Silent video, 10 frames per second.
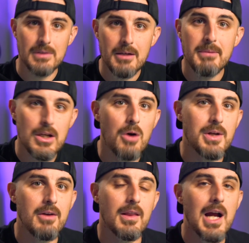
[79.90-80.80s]
let me know
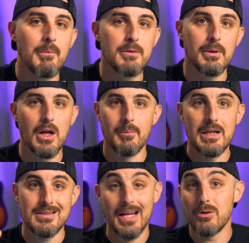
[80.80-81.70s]
down in the comments below
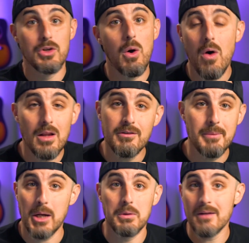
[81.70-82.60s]
because I don't know all of them
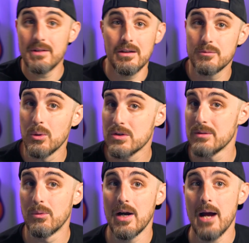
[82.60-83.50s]
and I would love to explore some
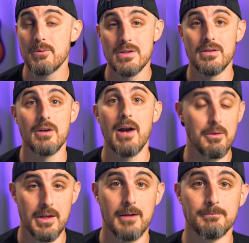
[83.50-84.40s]
more options that are
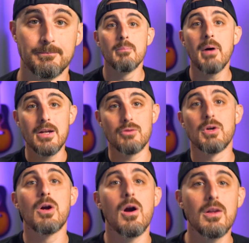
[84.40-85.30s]
out there. But
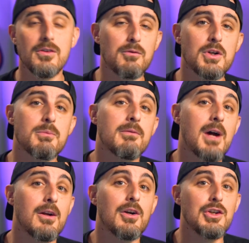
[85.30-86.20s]
regardless of which
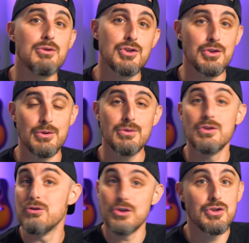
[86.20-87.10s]
provider you choose,
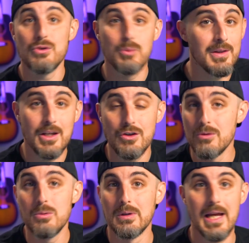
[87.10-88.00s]
you should choose one that
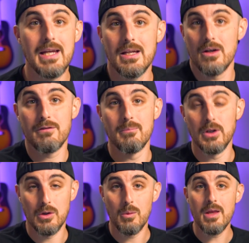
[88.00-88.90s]
you like and are
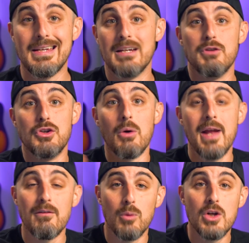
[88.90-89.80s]
familiar with. And if you don't
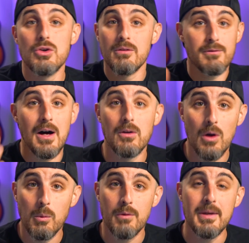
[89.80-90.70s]
have one, you can follow
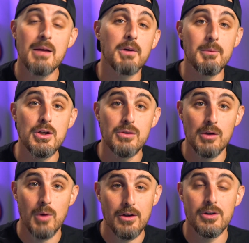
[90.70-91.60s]
along with me. I'm going to be using
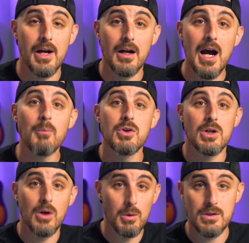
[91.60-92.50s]
render.com, which I'll
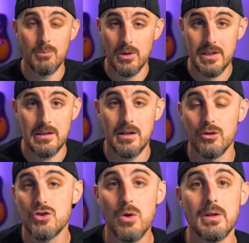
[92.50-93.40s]
go into more detail
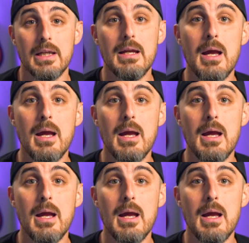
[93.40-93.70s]
shortly.